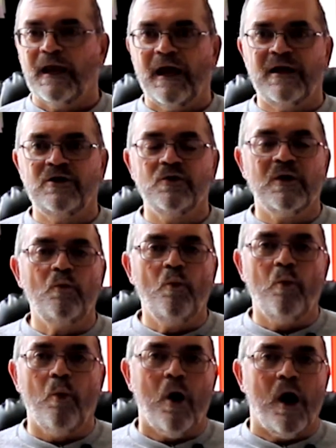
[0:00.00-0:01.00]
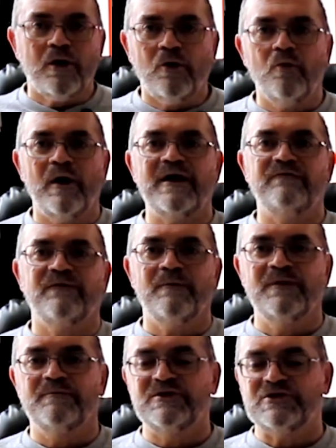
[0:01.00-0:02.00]
and you can walk away
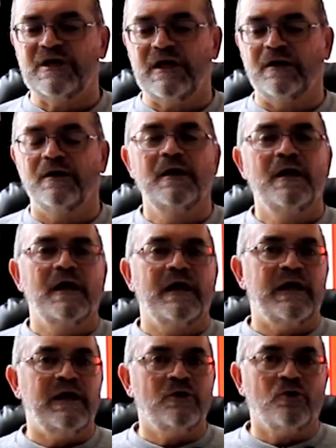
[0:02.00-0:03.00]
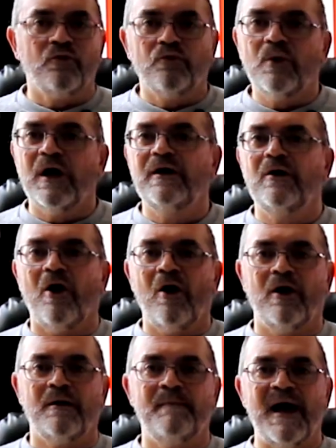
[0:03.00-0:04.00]
from the machine. It'll run
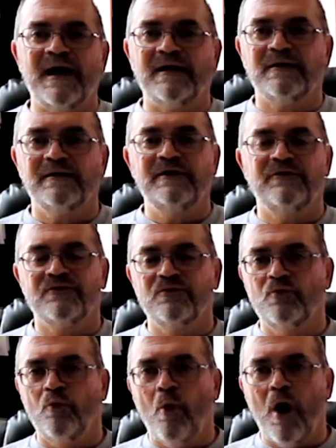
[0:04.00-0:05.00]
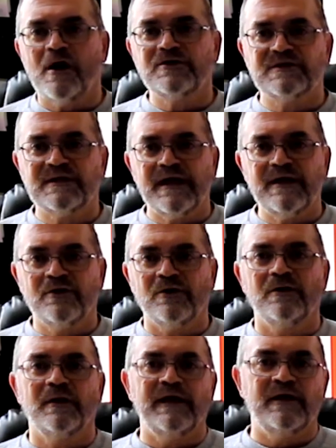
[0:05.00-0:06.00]
automatically through wash
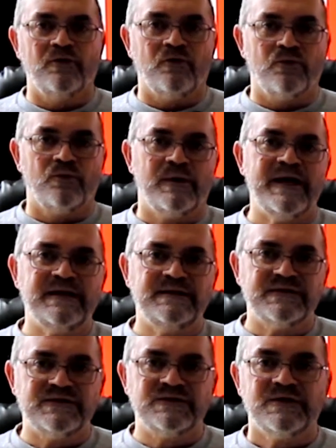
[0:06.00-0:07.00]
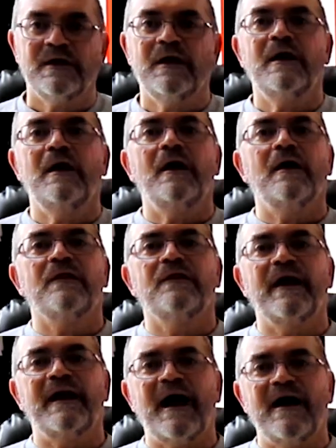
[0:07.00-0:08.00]
cycle, it'll rinse,
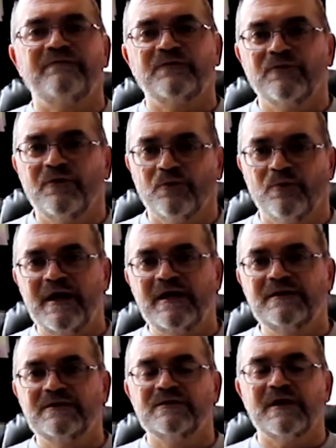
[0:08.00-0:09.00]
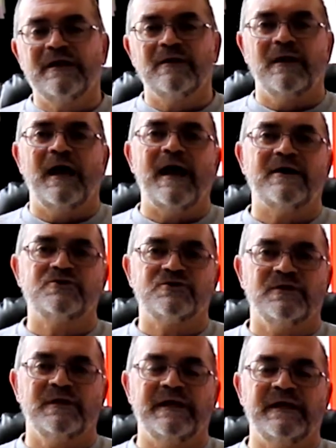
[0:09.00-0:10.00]
then after the rinse it'll
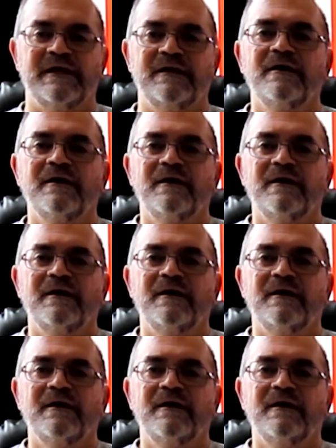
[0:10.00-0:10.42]
actually